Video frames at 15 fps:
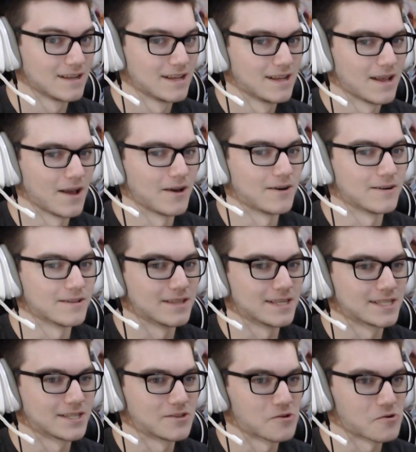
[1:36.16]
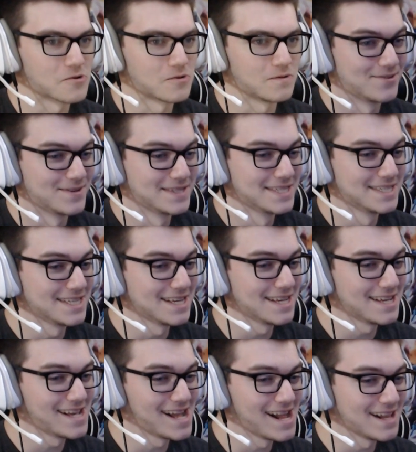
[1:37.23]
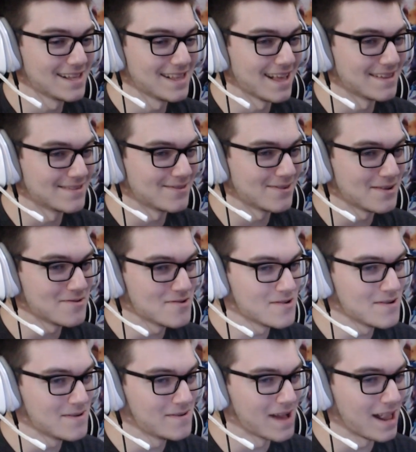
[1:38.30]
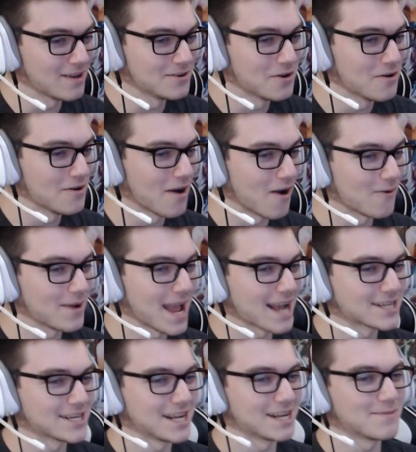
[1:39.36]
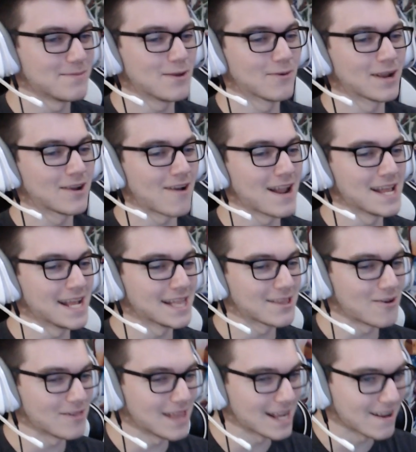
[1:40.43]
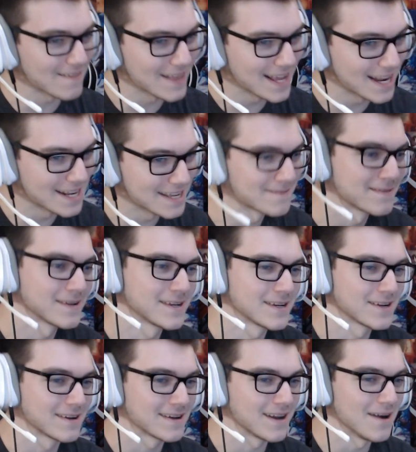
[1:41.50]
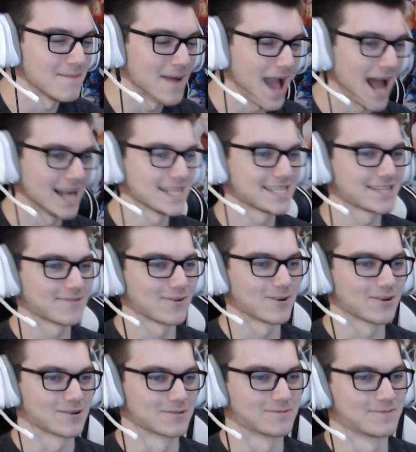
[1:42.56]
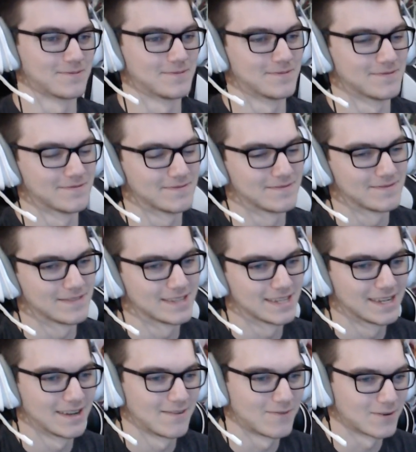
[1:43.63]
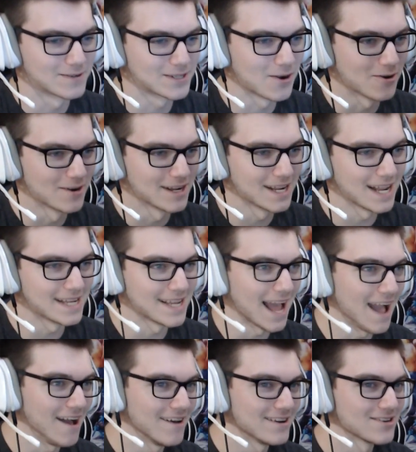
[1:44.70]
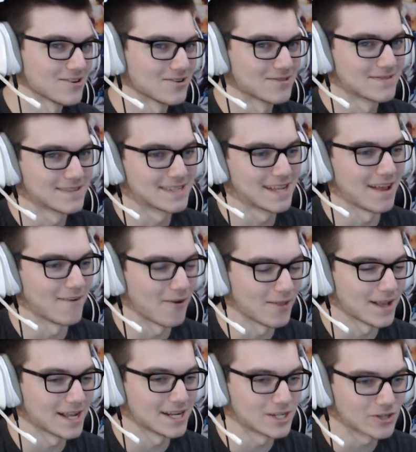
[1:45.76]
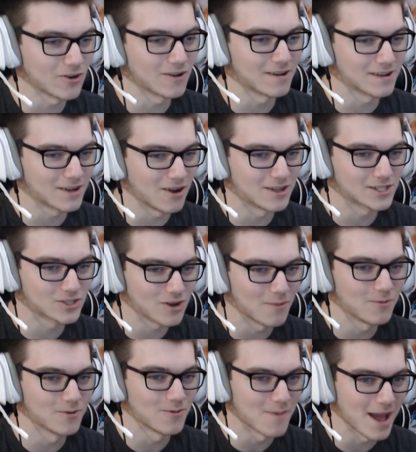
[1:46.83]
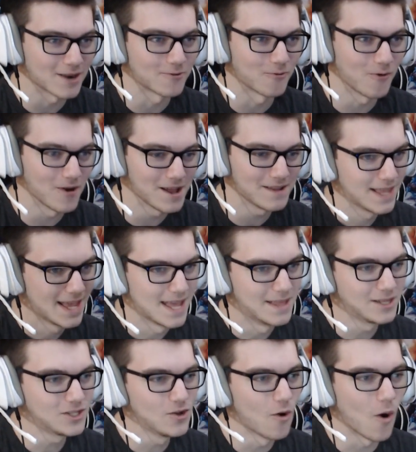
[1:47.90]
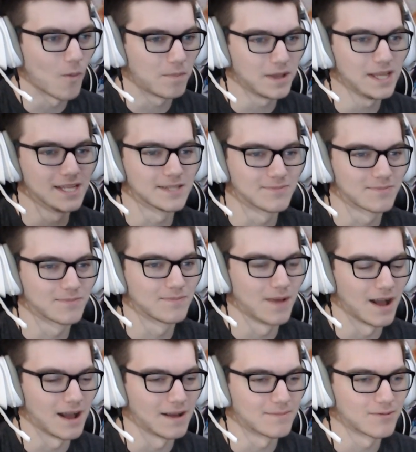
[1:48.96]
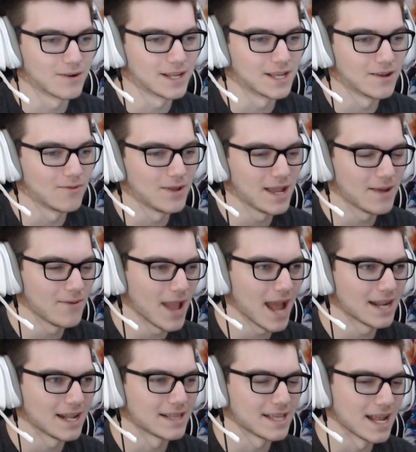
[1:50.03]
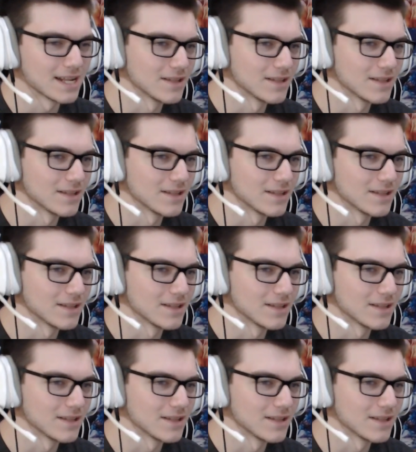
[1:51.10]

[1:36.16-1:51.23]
Oh, this dude. Yeah, I don't know. Are we actually gonna be regretting it though? Like, are they gonna come at us for turning it down, or are they gonna cause trouble no matter what? This new OP is pretty good. We had it at the end of the